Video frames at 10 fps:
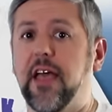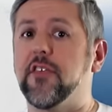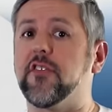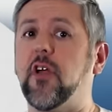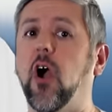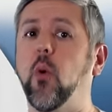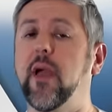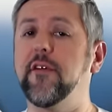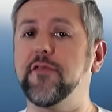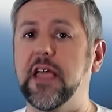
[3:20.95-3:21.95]
This is our
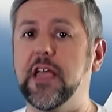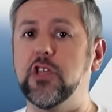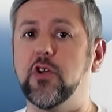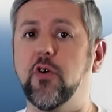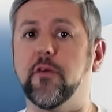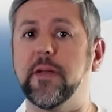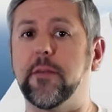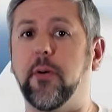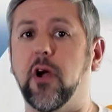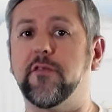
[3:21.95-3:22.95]
way of thanking you for being
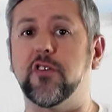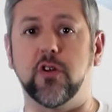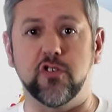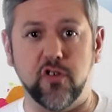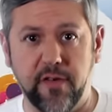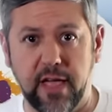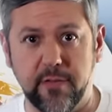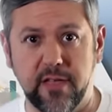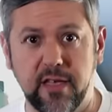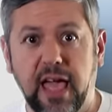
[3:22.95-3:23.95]
a part of our dojo
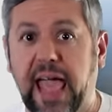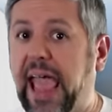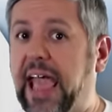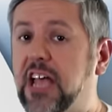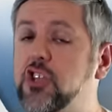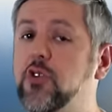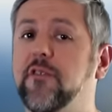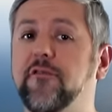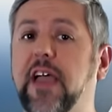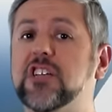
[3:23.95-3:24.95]
family, and you can
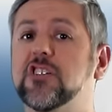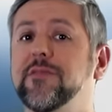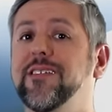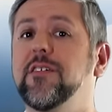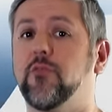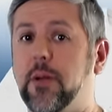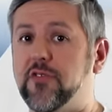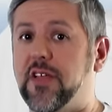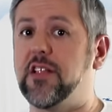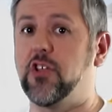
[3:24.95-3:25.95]
fashionably
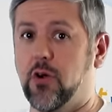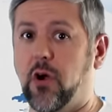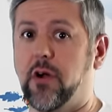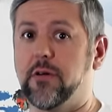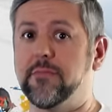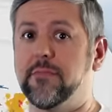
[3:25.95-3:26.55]
represent your art.